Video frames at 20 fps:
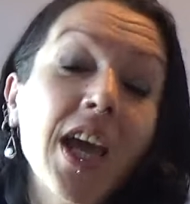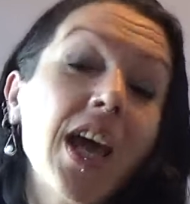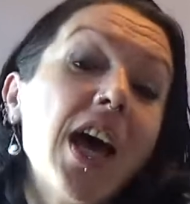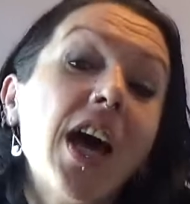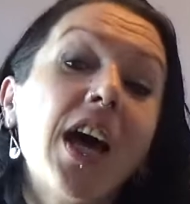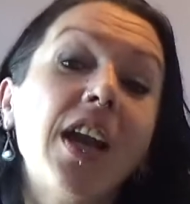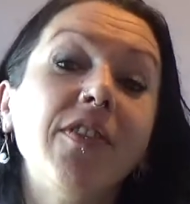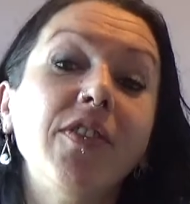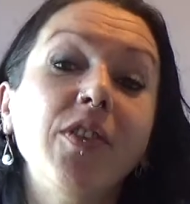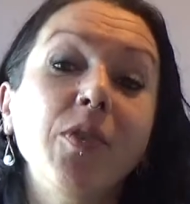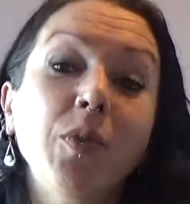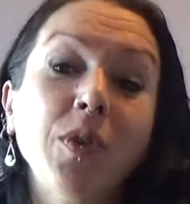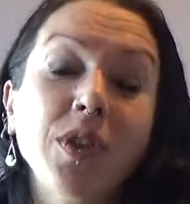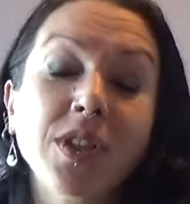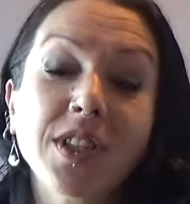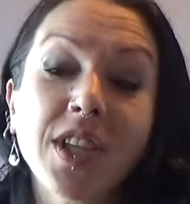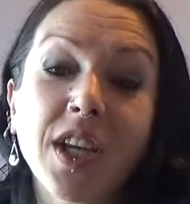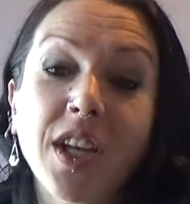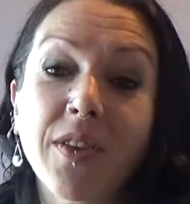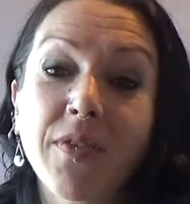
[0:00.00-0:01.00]
And if you want to
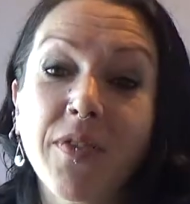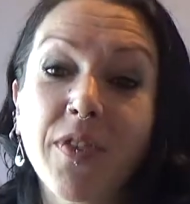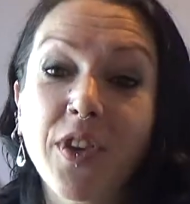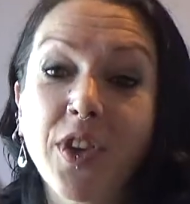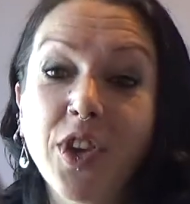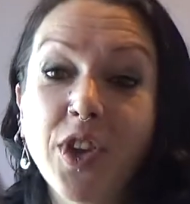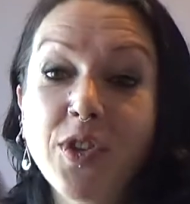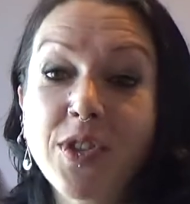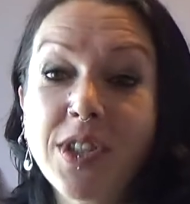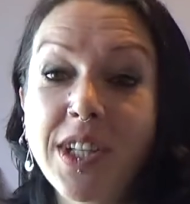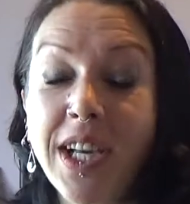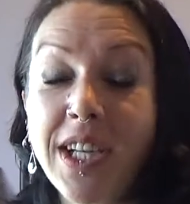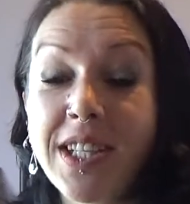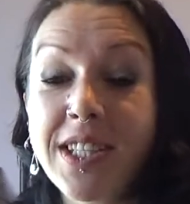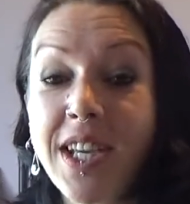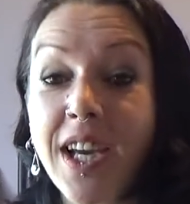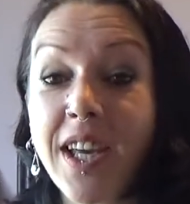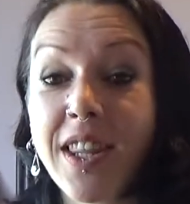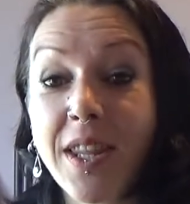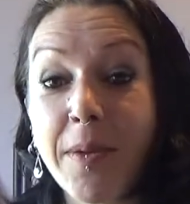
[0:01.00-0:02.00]
sign up for the
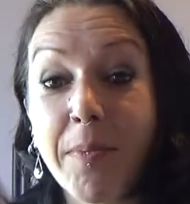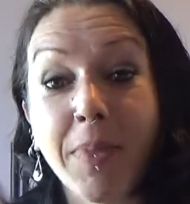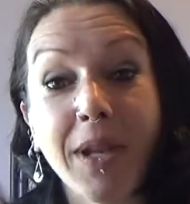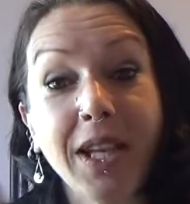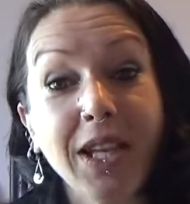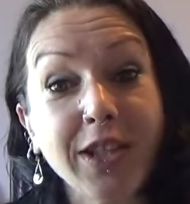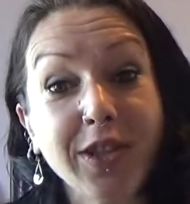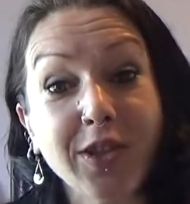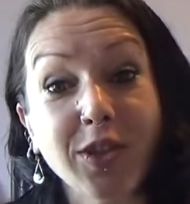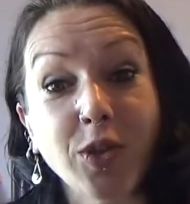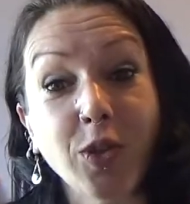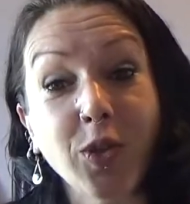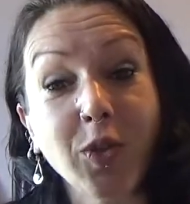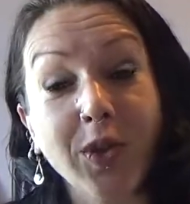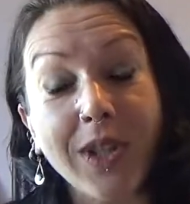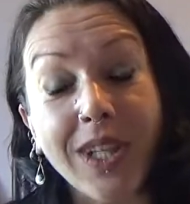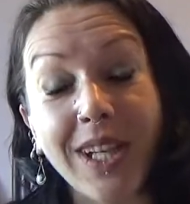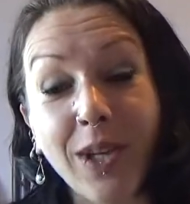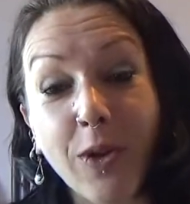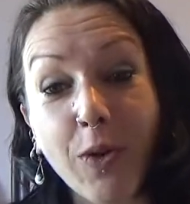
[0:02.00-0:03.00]
newsletter, then please do.
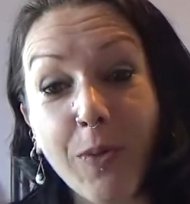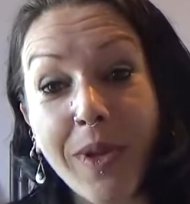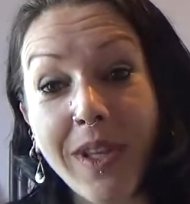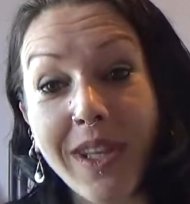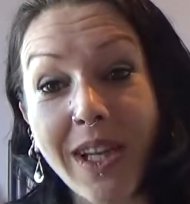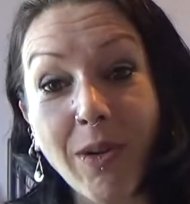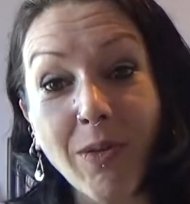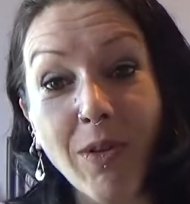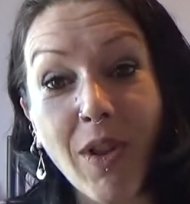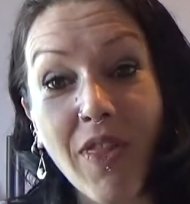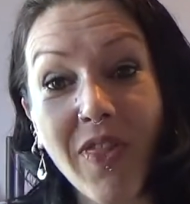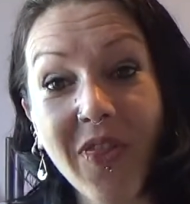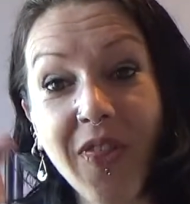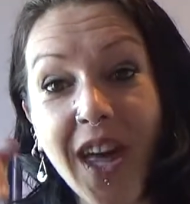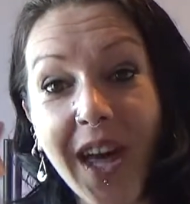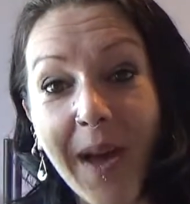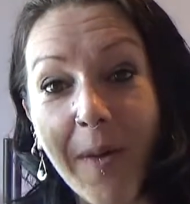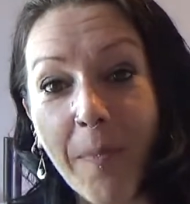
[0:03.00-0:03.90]
The link will be down there.